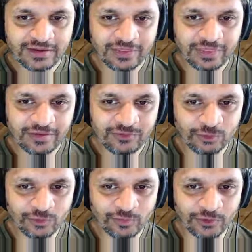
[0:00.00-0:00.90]
the
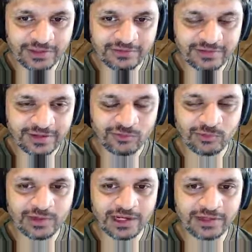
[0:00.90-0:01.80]
tool point? That's
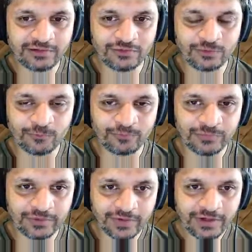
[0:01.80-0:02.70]
what we'd like to know,
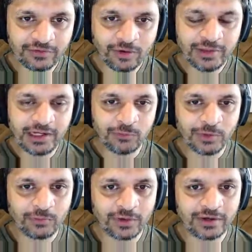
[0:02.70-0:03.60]
right? Commonly,
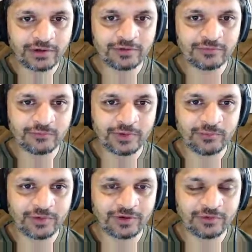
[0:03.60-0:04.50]
when
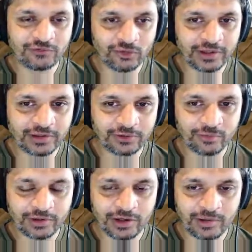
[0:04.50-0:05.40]
we're controlling a
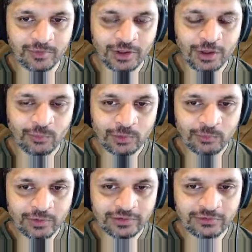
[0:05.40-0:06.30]
robot arm, what we
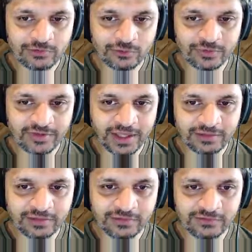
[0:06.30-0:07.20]
want to do is
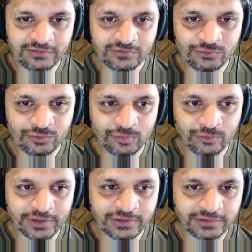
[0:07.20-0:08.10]
get this tool
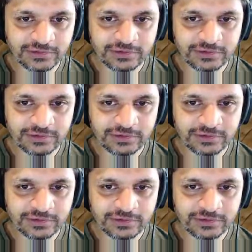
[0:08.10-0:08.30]
point